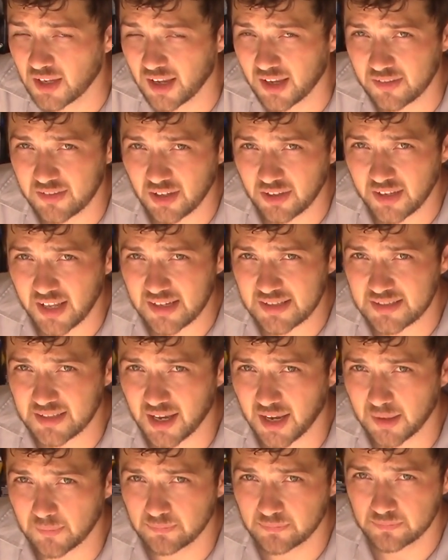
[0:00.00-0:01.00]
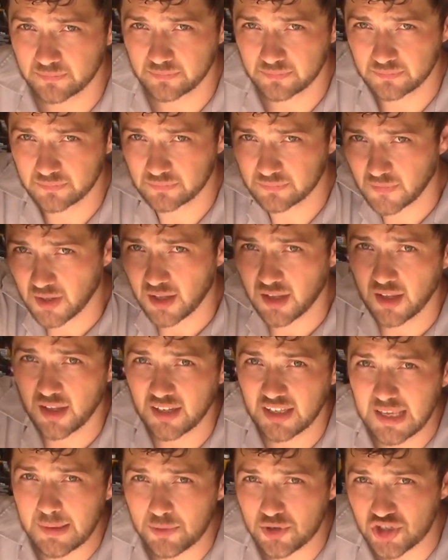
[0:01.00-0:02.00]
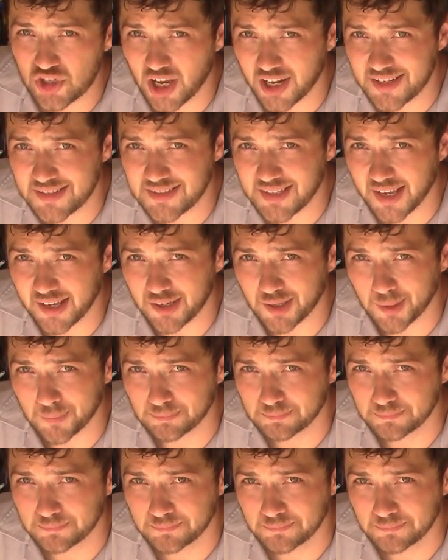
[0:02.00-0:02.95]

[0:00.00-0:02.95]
Until next time, keep it shiny side up.